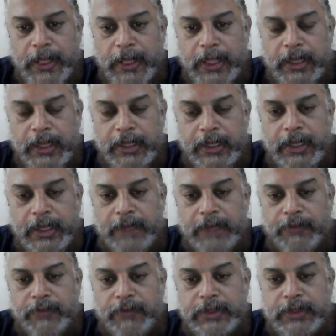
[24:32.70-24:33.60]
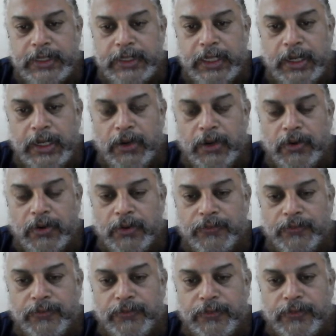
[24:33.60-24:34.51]
Here we will see lot
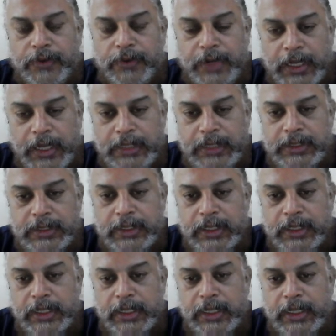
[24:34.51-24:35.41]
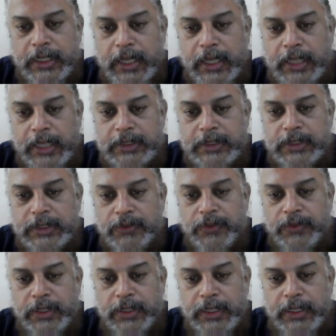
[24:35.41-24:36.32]
of raised
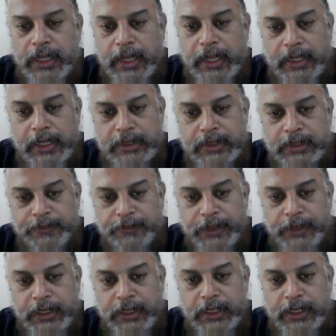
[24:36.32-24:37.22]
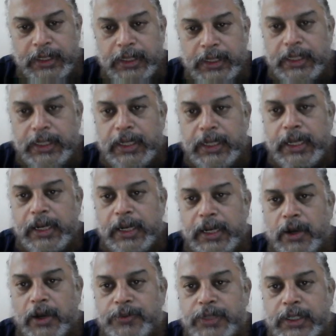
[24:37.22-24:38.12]
SGOT and SGPT. In
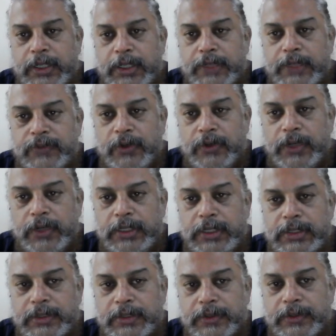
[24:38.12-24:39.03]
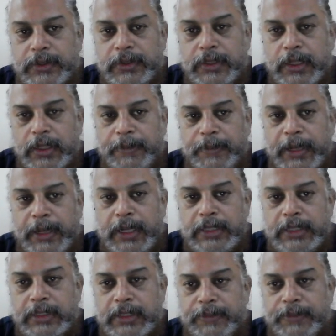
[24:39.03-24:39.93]
obstructive jaundice, the
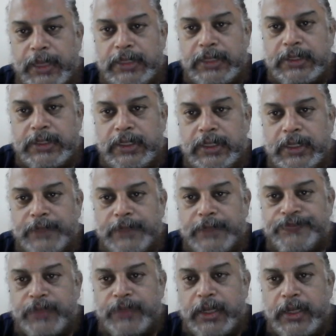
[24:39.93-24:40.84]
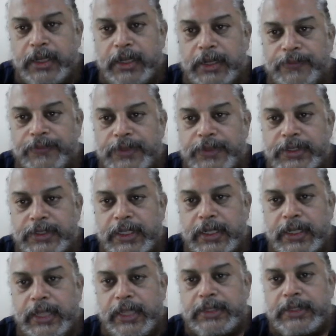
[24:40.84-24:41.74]
mechanism is
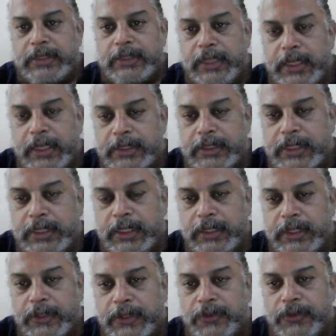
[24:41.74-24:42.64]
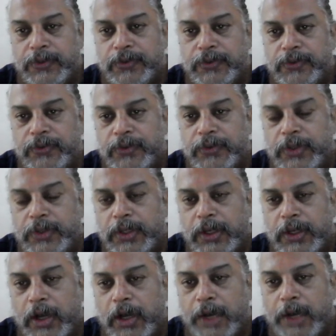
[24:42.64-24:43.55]
deficient excretion due to
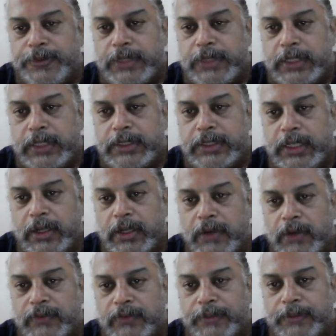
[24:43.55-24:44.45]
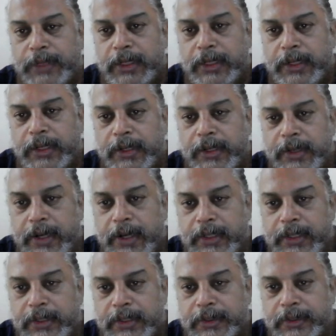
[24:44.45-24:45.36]
obstruction of the biliary
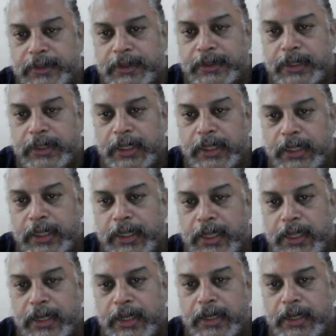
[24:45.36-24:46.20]
tract. Here